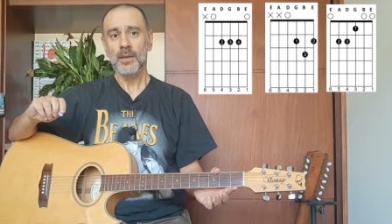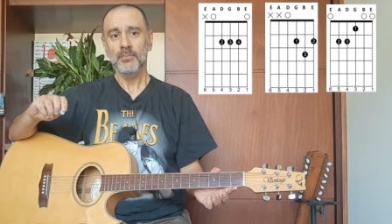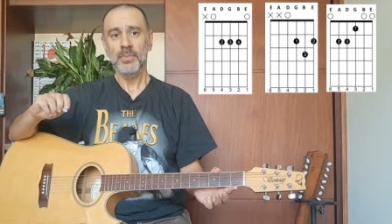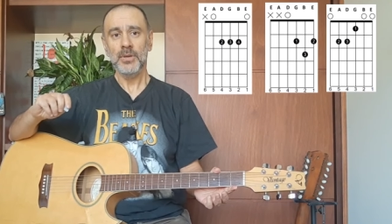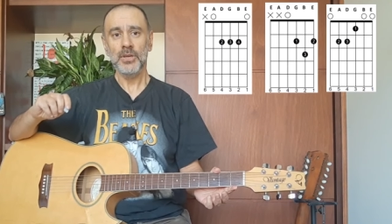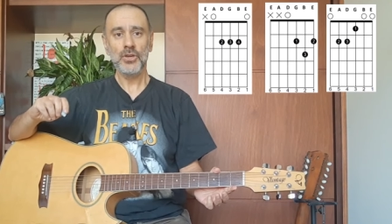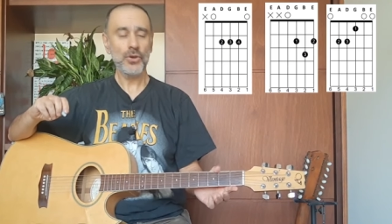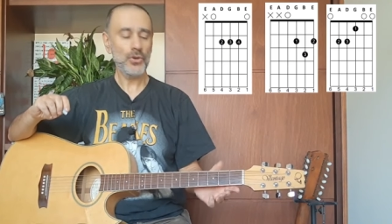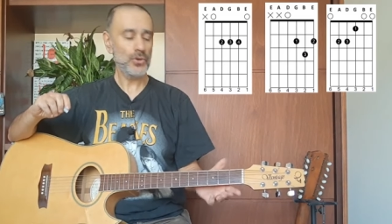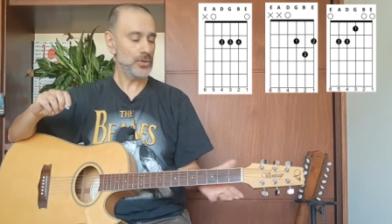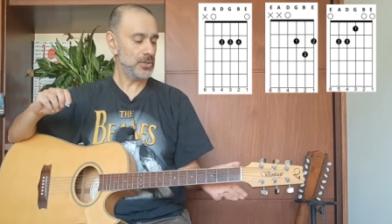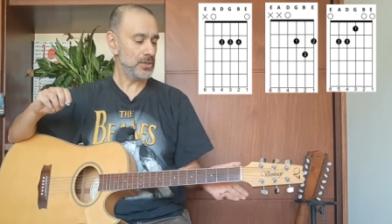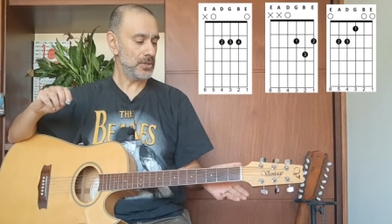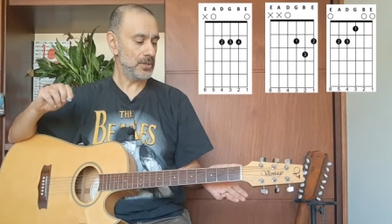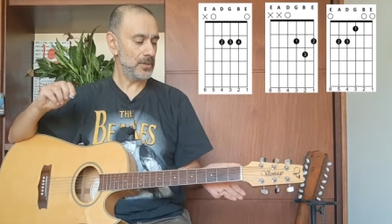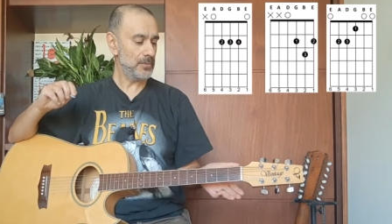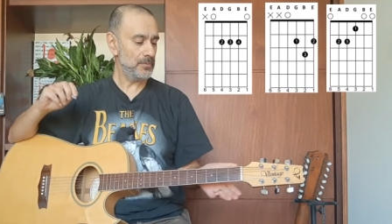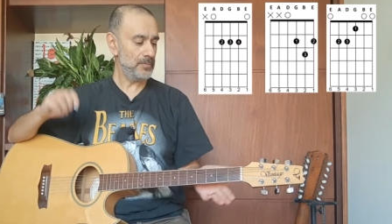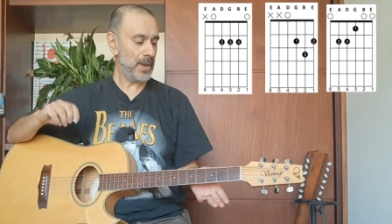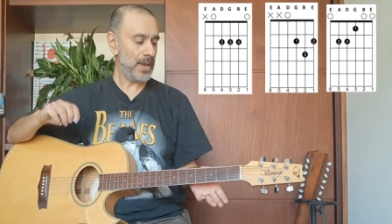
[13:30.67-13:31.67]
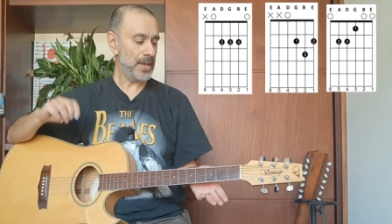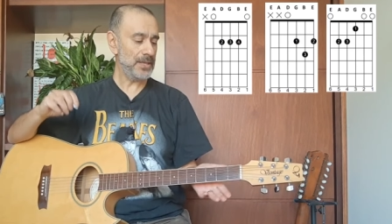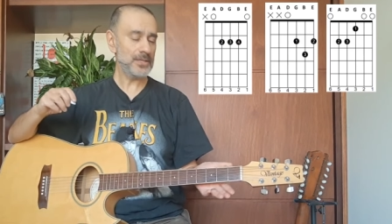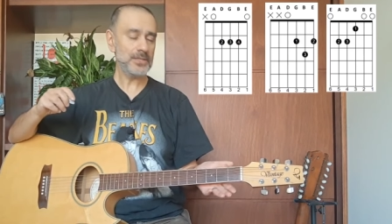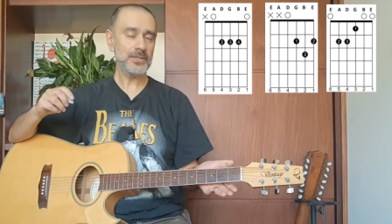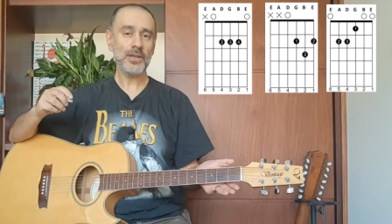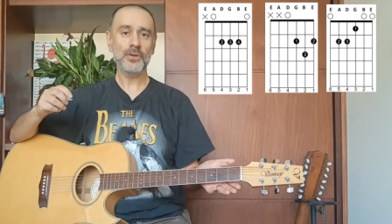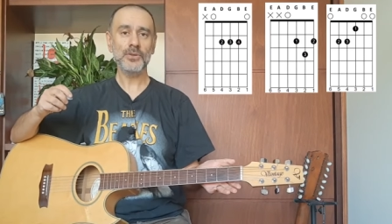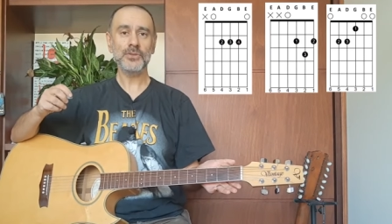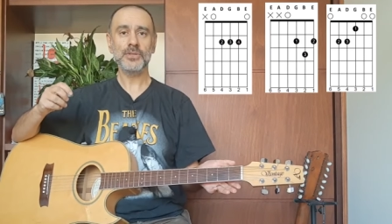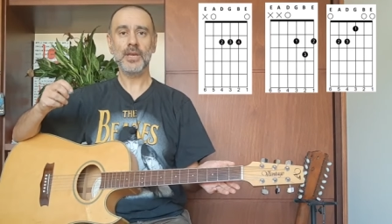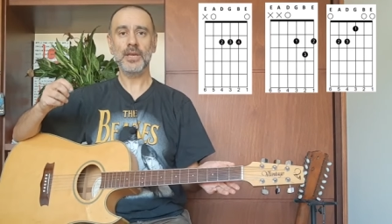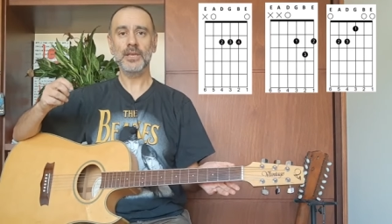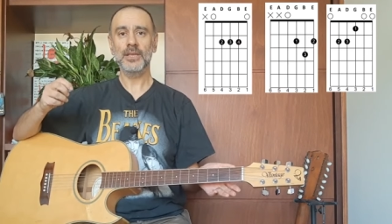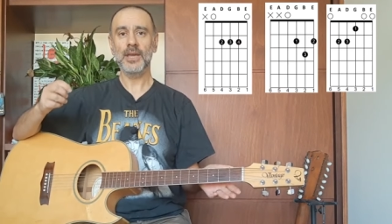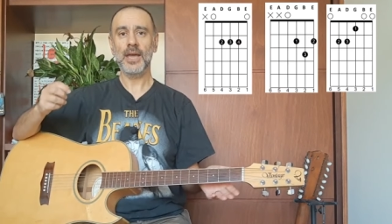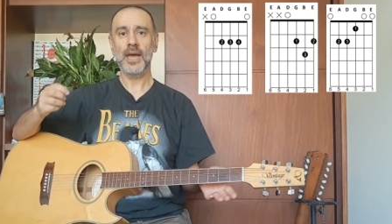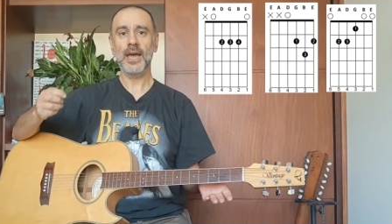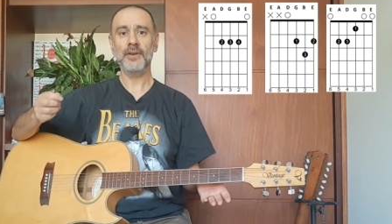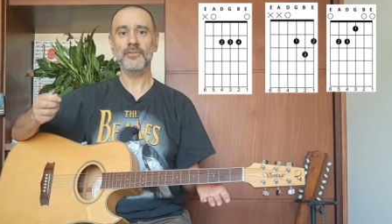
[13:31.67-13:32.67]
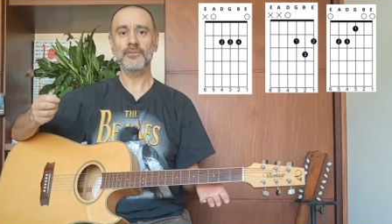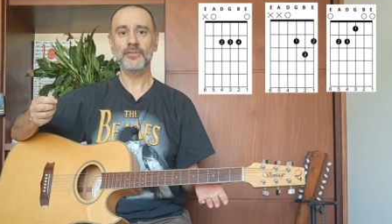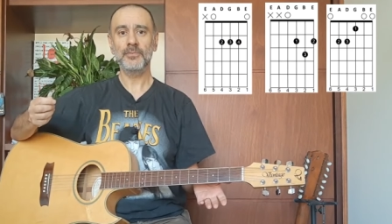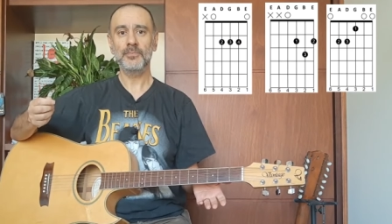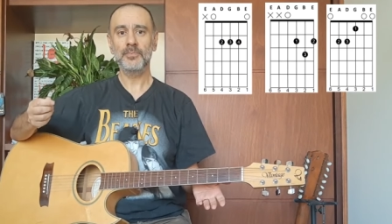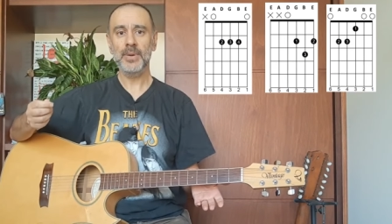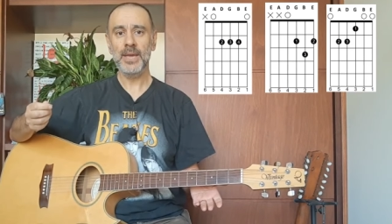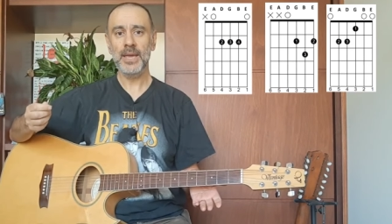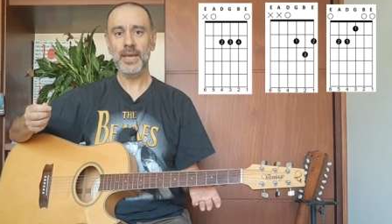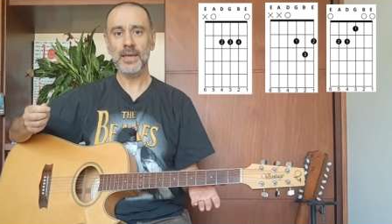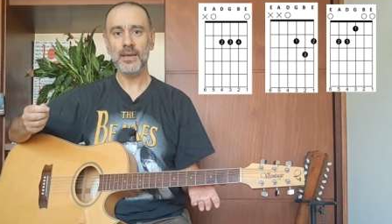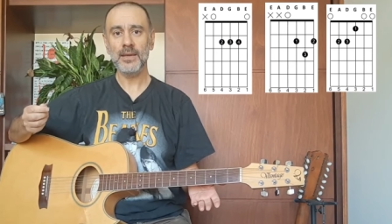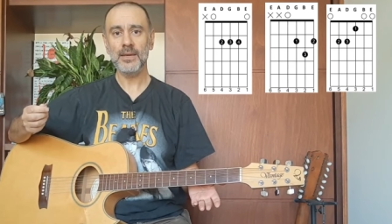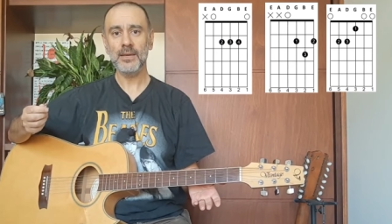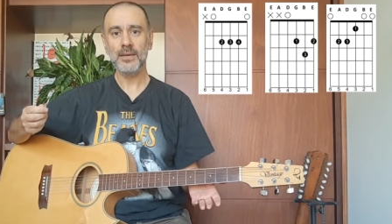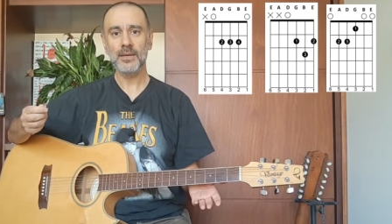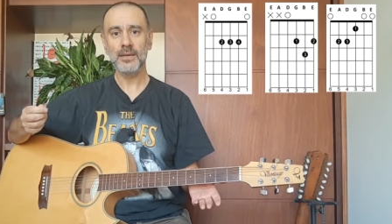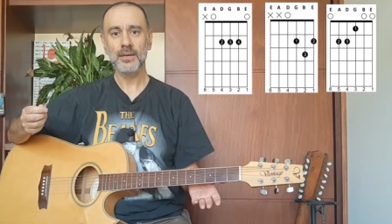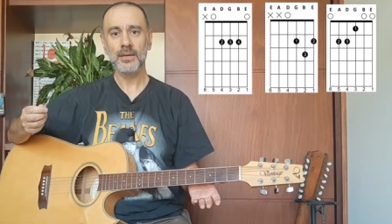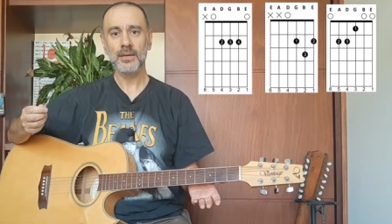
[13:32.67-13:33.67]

because the bass notes that you have to pick